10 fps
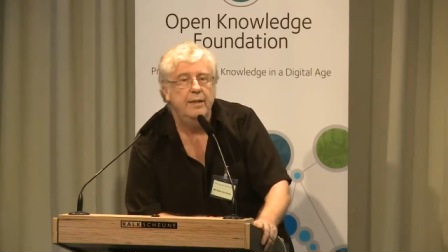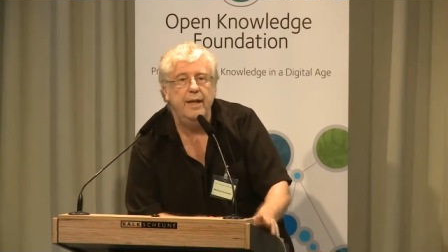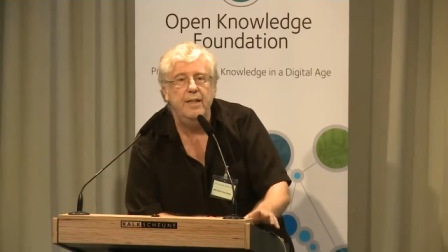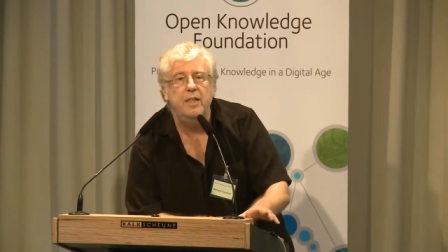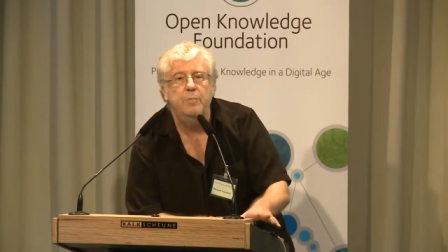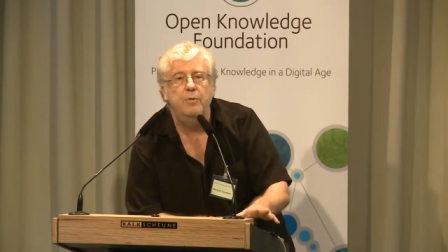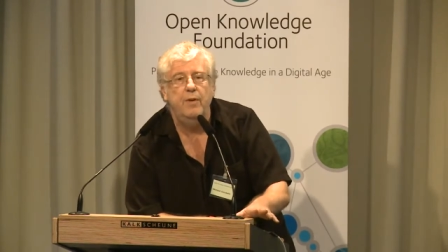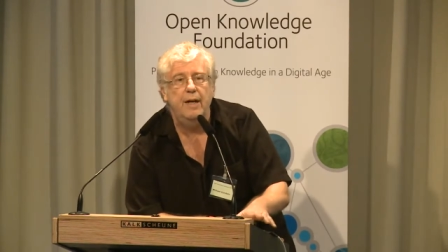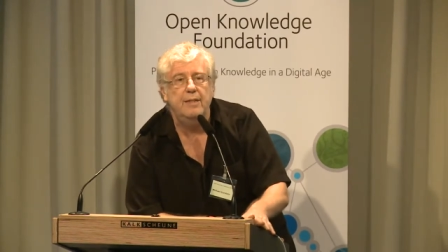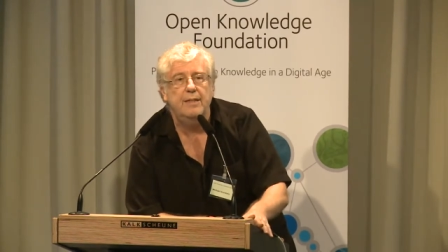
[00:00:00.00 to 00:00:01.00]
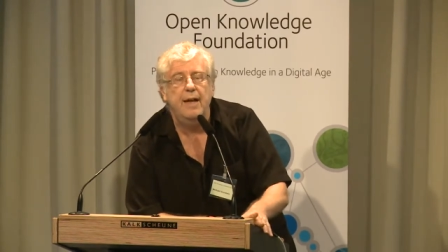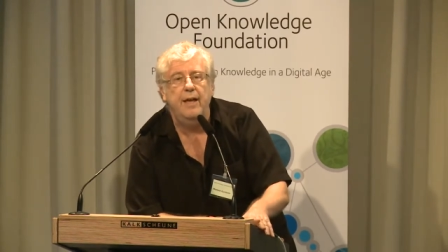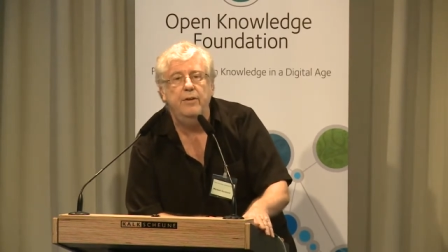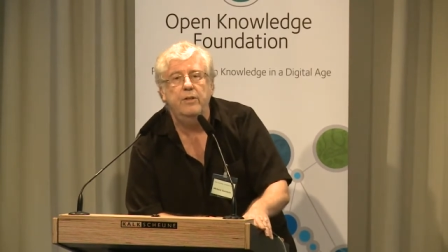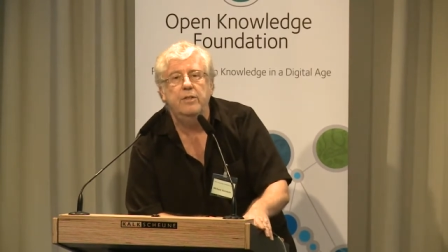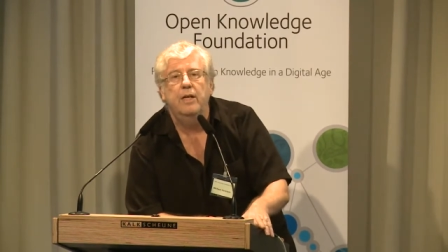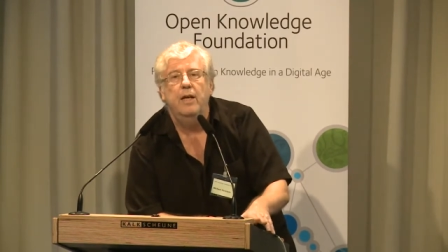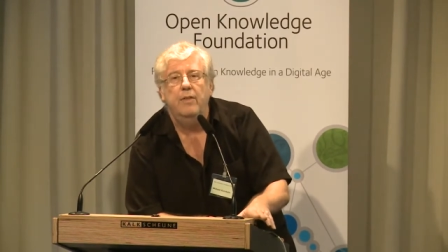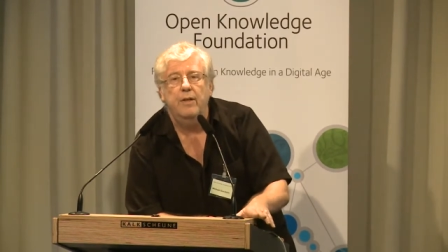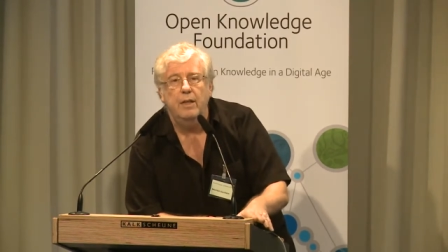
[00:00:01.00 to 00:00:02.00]
DAISY provides standards
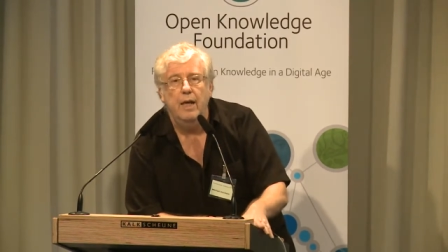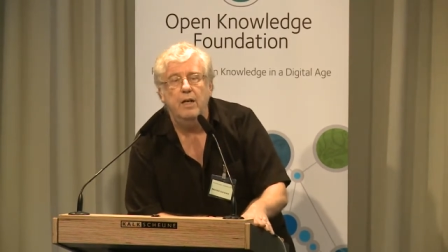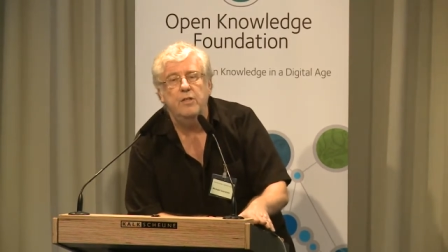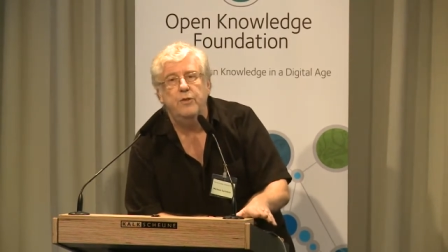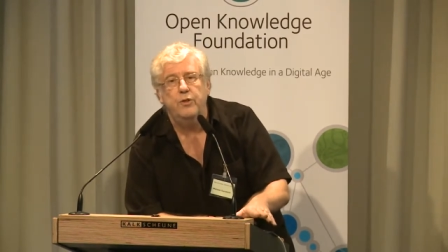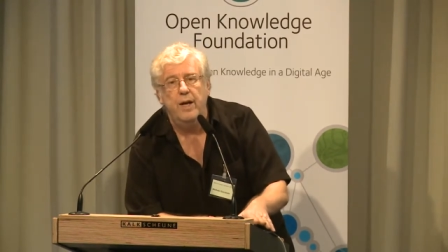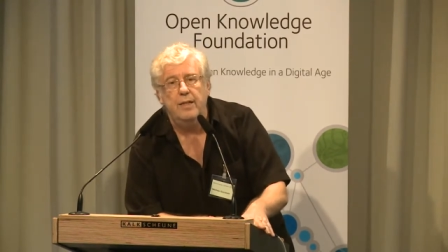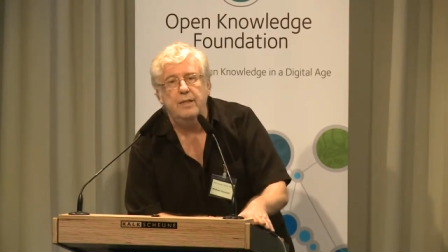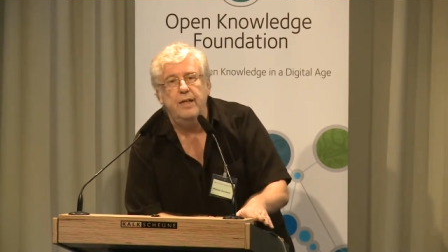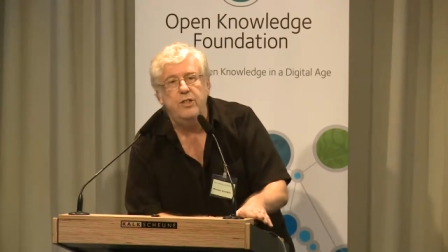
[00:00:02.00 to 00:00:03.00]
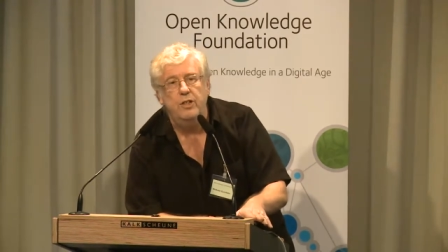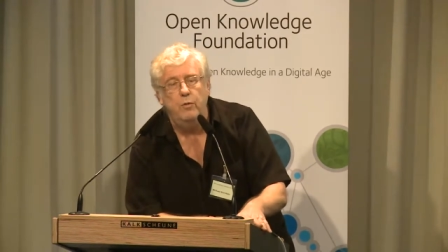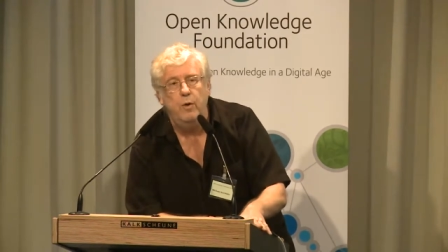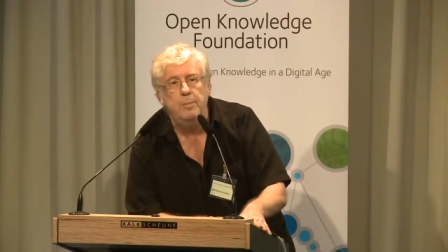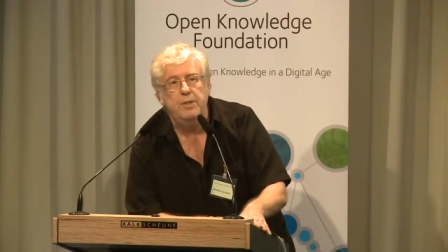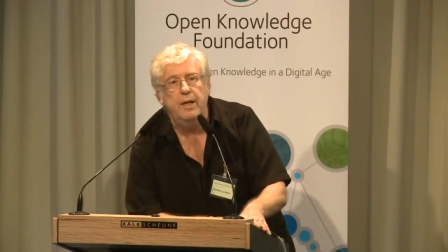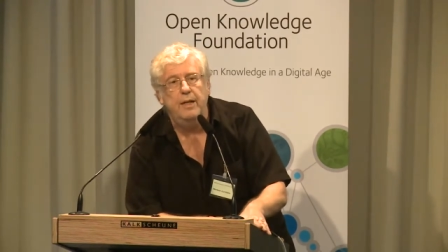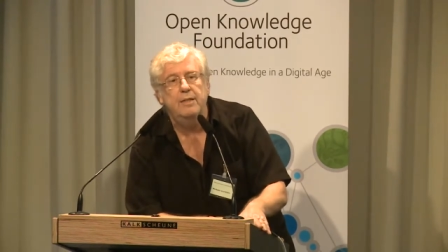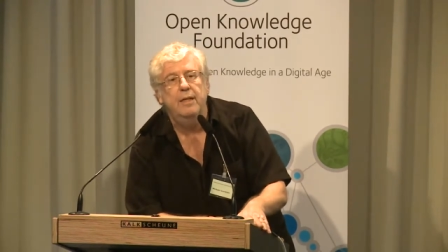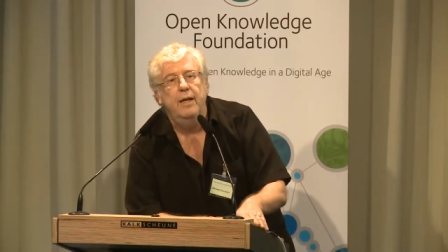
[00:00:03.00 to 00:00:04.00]
that allows for translation of
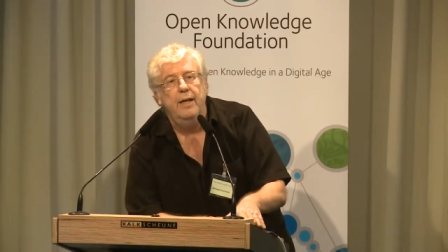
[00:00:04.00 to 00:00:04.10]
websites